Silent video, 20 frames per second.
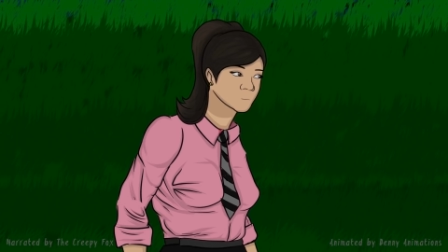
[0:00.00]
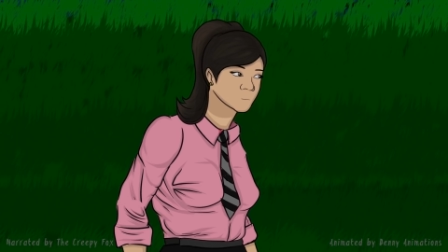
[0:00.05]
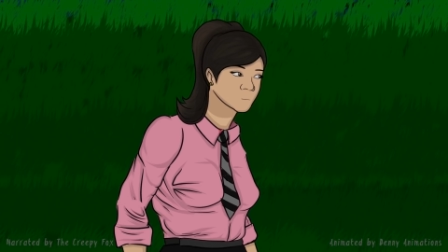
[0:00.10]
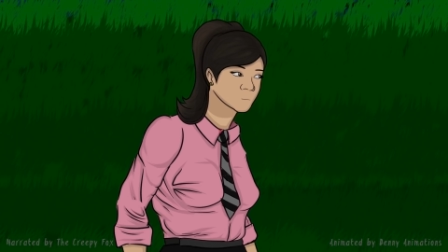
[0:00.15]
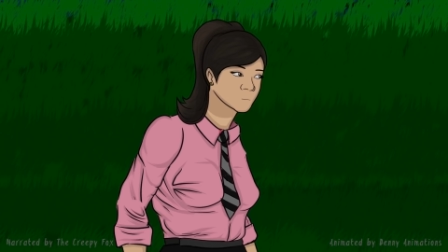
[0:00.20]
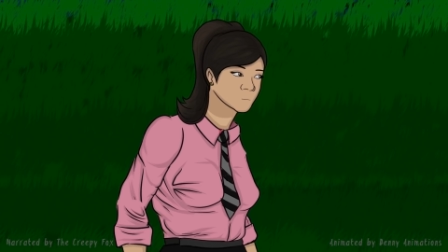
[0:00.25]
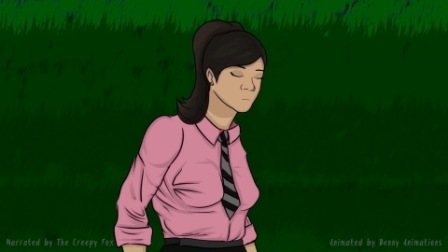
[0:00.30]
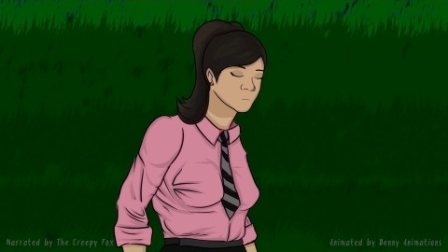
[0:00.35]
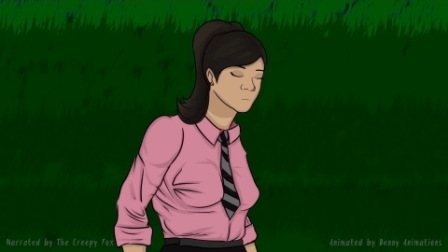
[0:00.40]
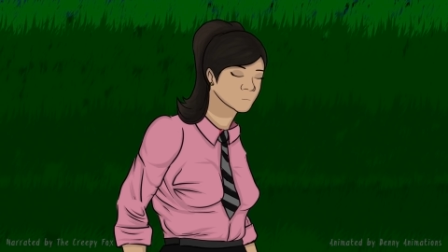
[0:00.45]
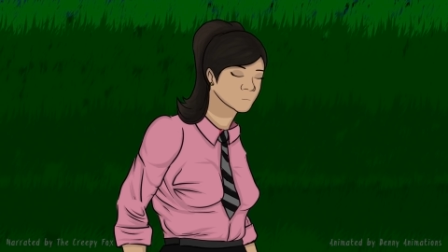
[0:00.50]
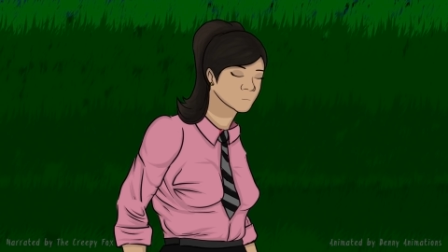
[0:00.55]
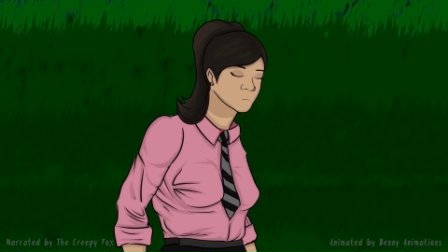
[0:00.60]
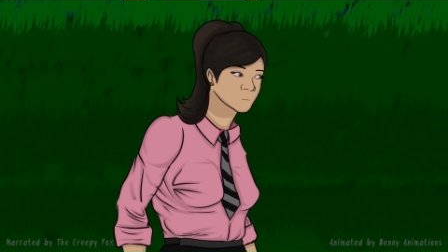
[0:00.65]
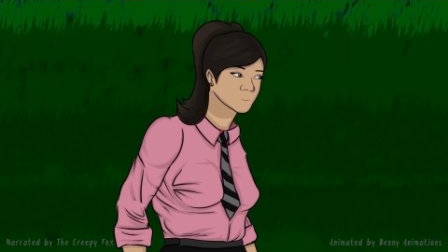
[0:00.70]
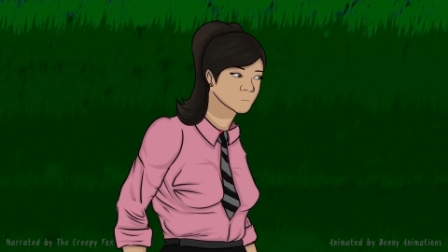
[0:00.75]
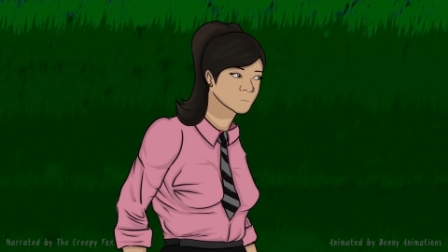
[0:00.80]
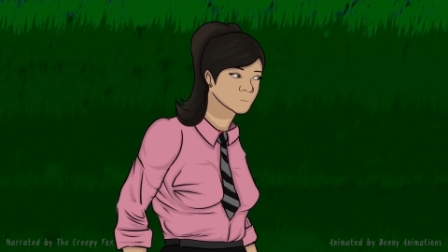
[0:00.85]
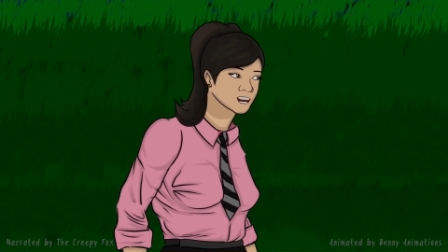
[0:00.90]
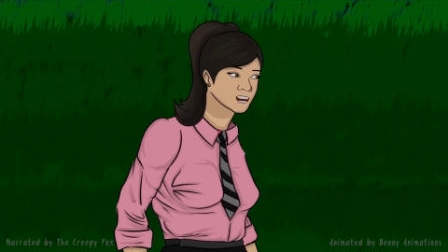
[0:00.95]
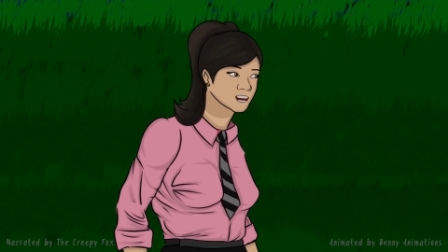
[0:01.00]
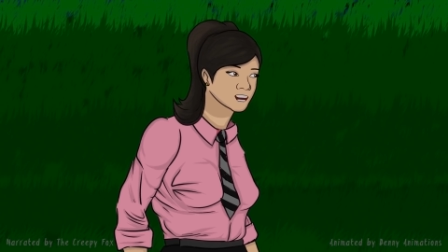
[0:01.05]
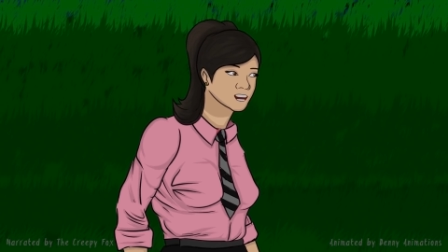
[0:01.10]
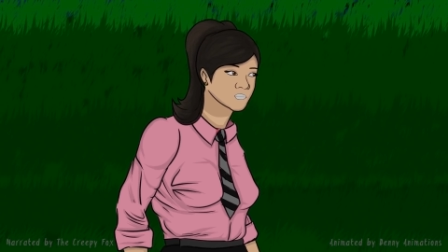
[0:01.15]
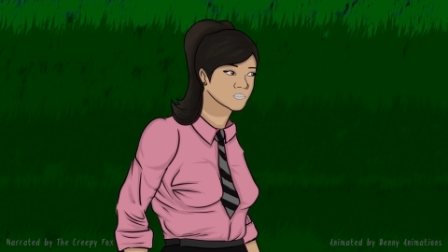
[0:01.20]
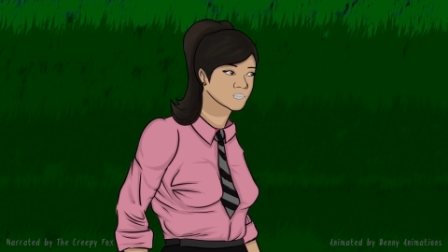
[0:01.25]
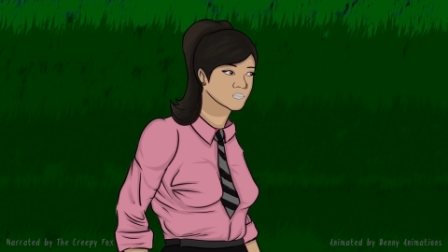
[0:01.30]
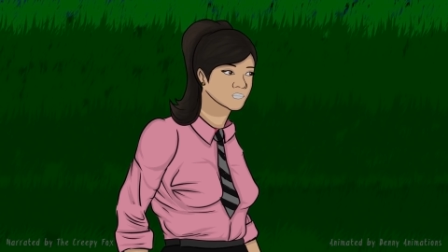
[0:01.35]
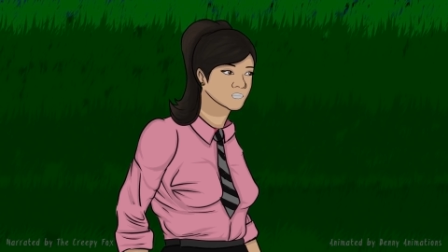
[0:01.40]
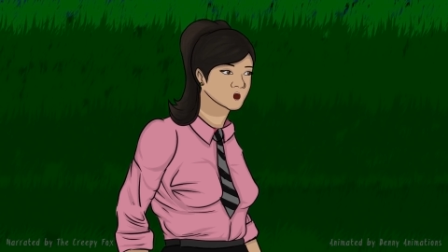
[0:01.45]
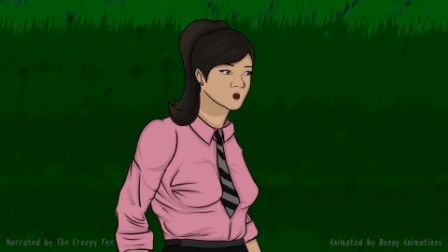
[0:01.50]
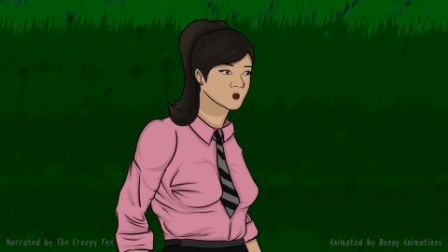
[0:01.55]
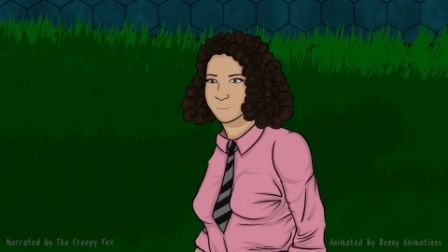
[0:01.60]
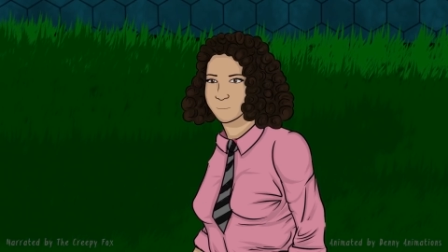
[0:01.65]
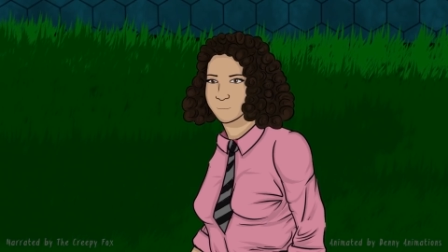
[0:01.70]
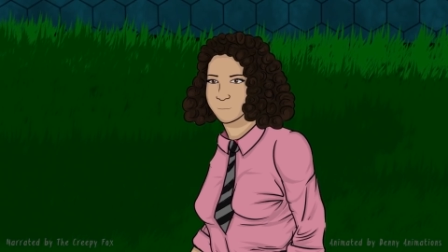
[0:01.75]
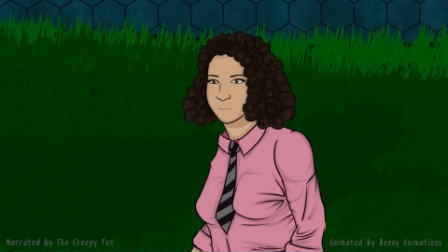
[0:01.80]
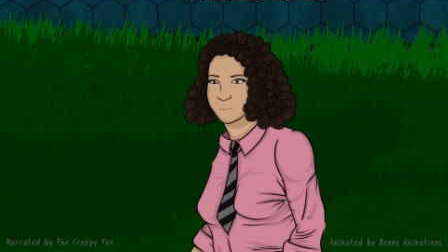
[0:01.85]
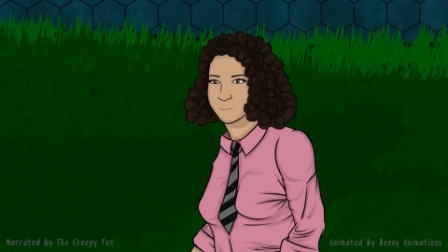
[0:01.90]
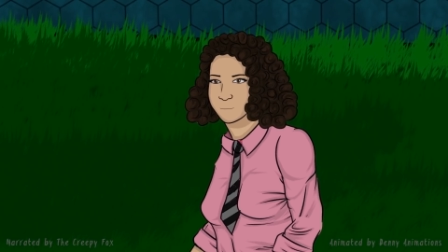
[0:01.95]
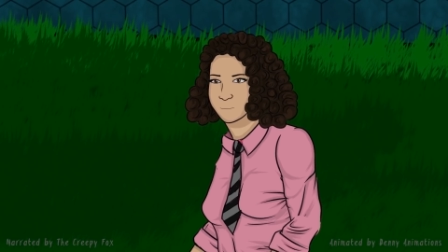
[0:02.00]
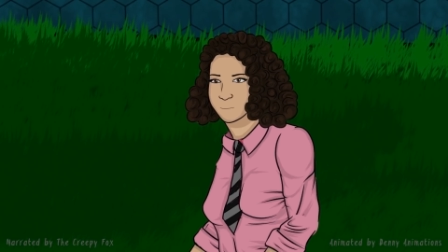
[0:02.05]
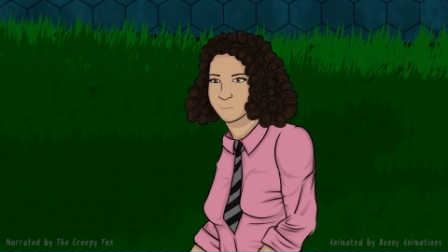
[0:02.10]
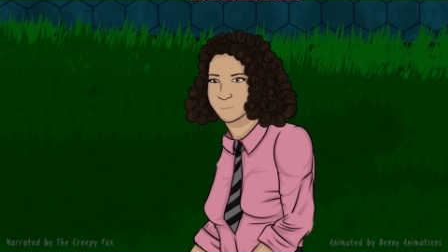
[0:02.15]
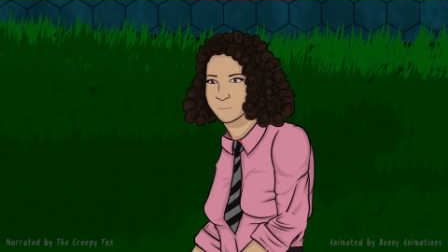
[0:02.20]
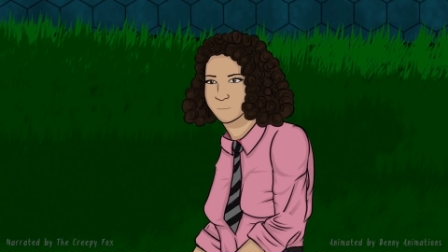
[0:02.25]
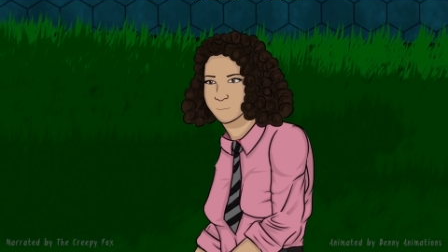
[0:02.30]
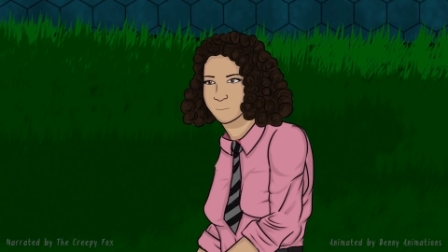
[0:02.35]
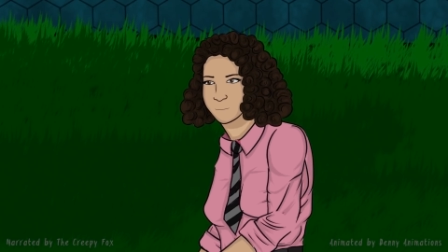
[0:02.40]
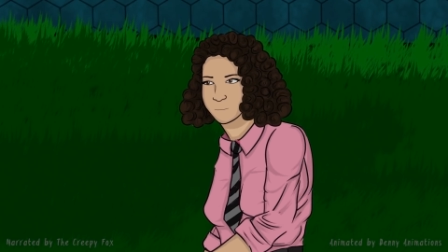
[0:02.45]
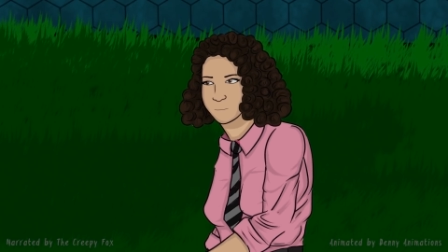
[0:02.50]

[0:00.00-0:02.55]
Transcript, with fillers: let's call her Kate, and my close friend,